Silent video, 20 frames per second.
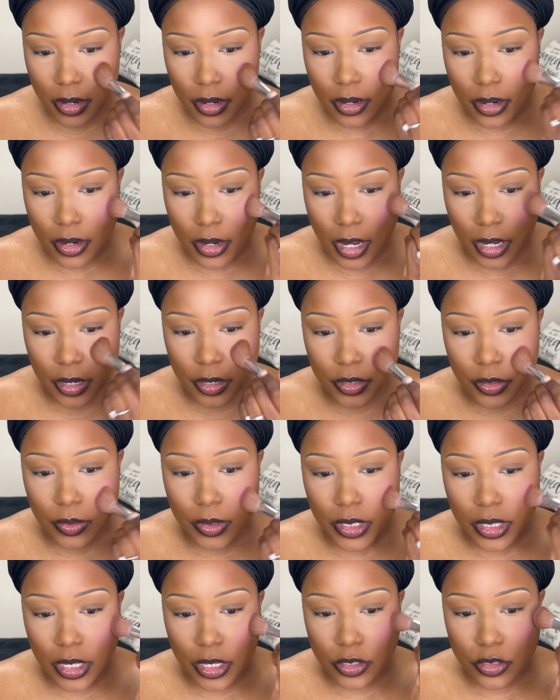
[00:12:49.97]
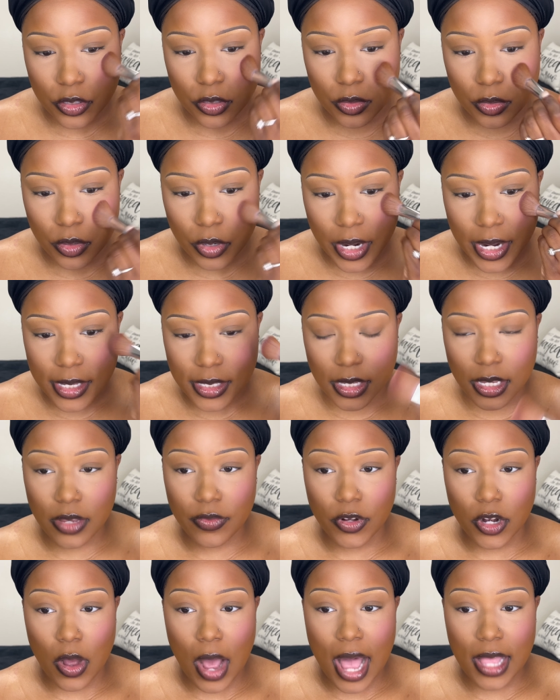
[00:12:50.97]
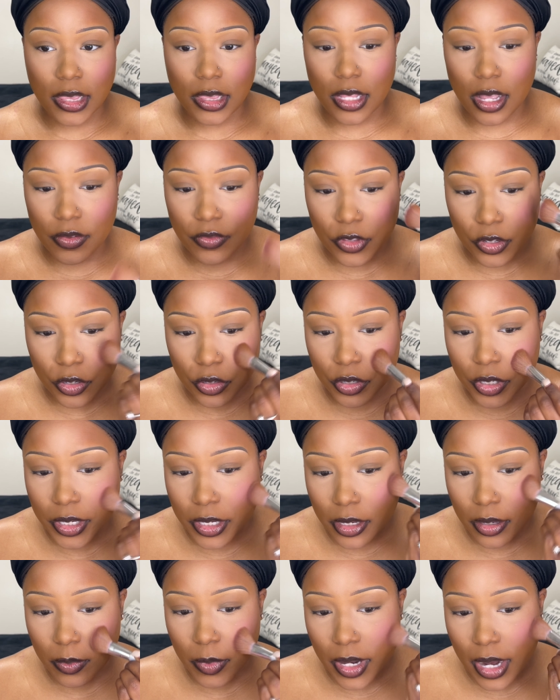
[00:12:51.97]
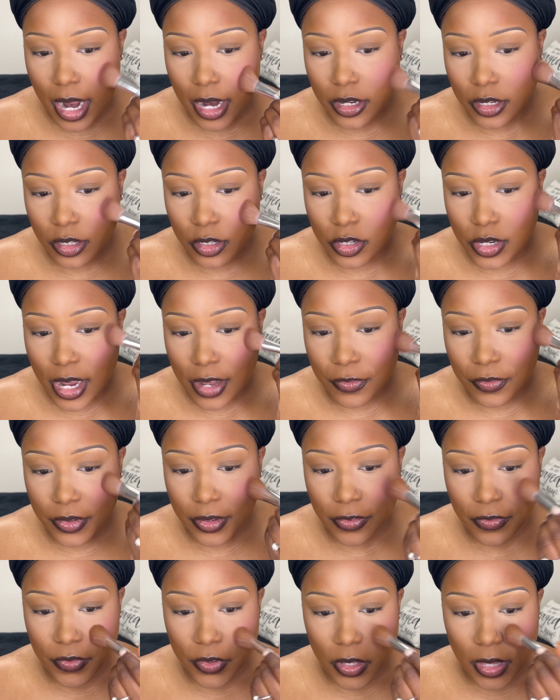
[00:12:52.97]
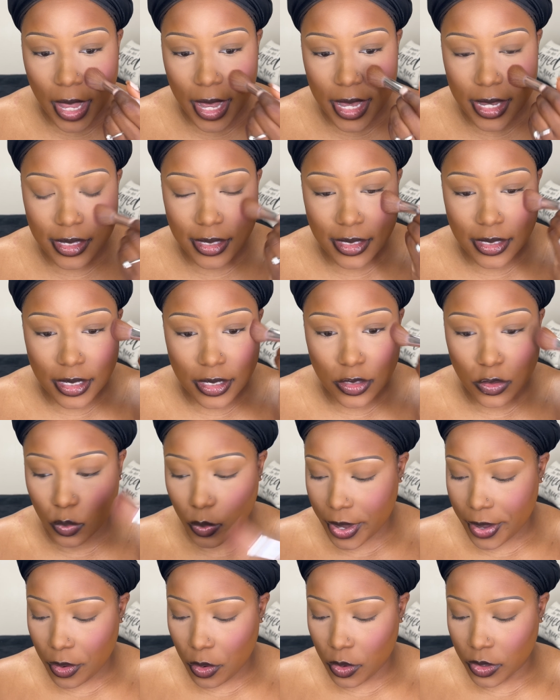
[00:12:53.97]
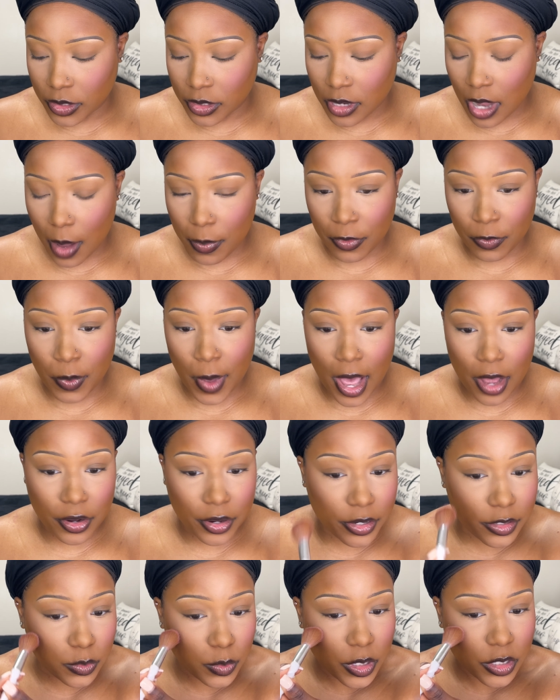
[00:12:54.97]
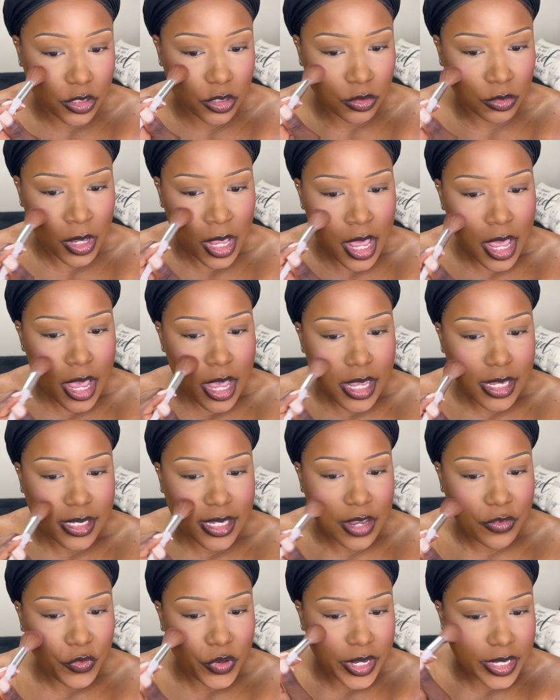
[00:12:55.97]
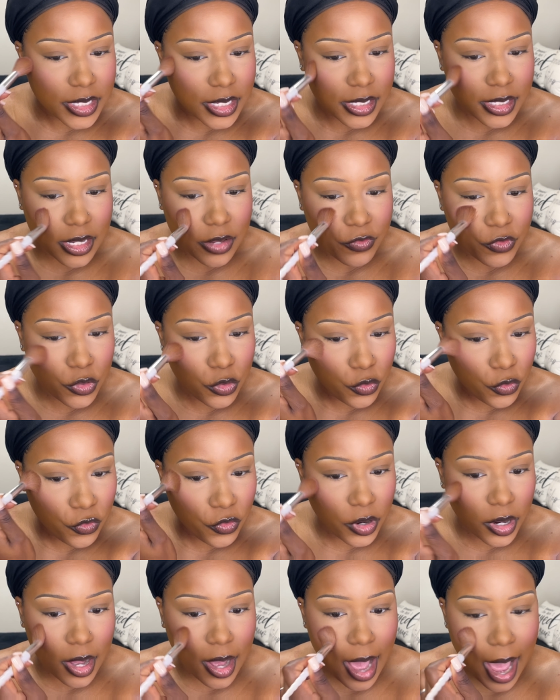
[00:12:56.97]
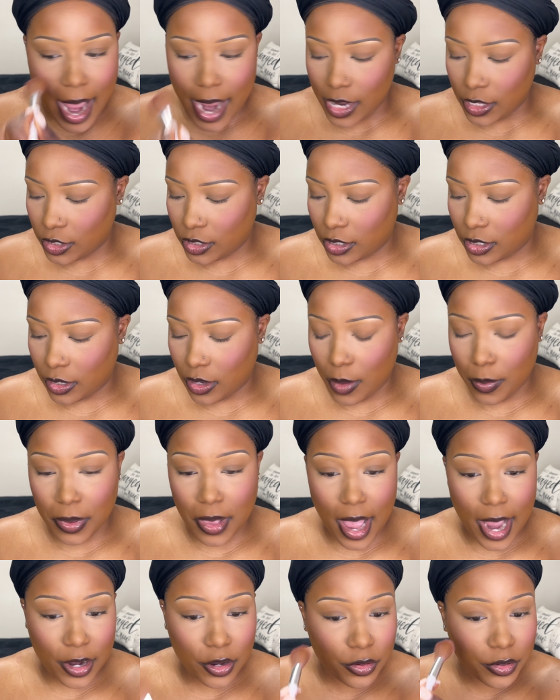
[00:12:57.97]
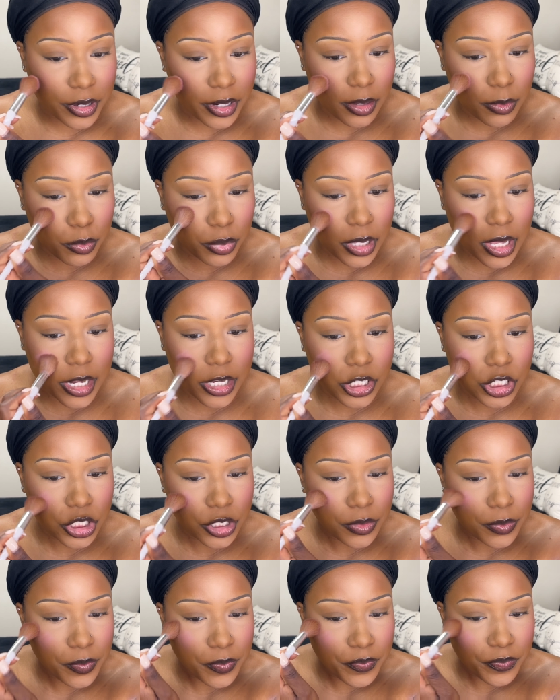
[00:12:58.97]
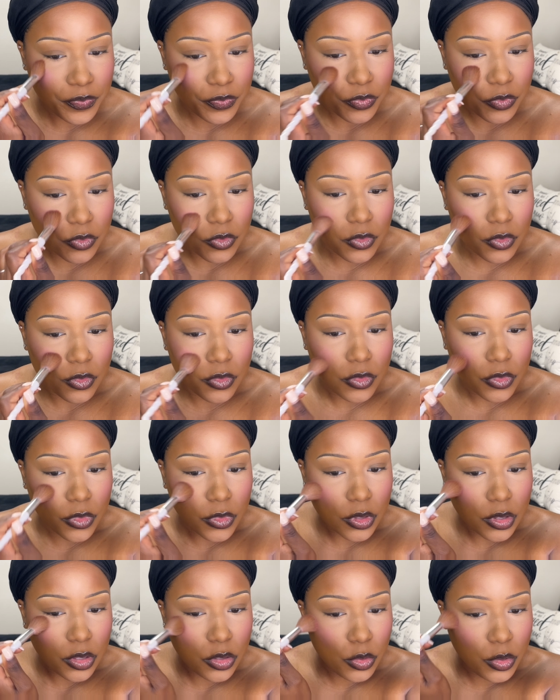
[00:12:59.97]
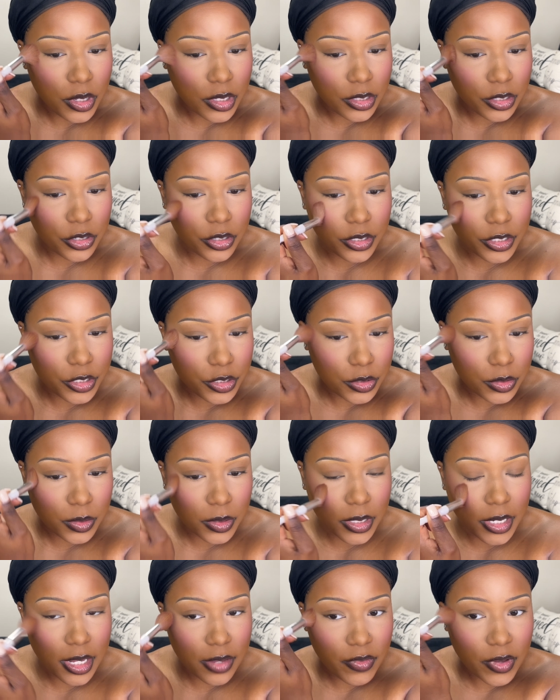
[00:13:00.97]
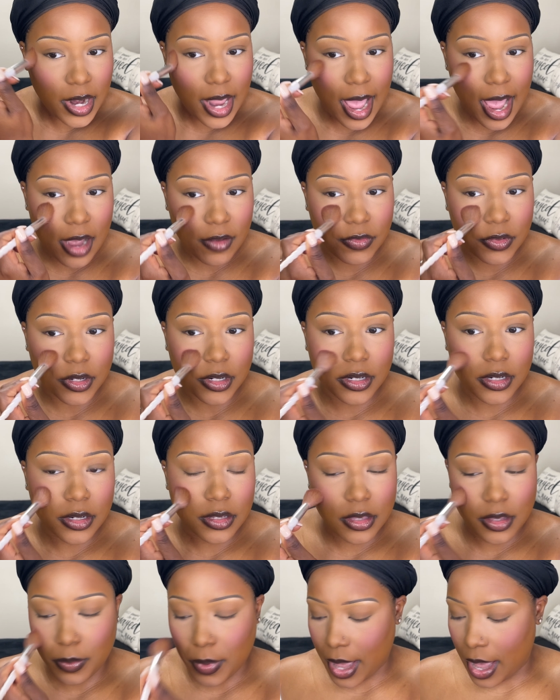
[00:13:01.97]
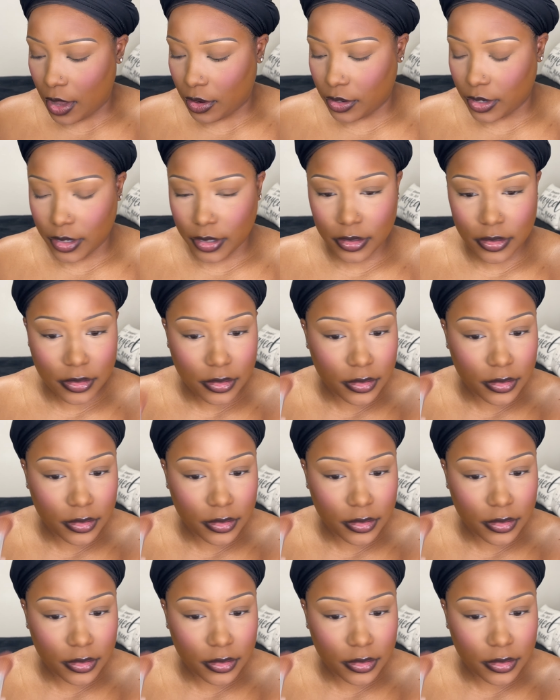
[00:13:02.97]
I'm not gonna do anything too crazy, even though I love the cream and I definitely feel like it sits well on top of powder as well. So say for instance, if you forgot to apply cream blush, you can literally do it even after the powder.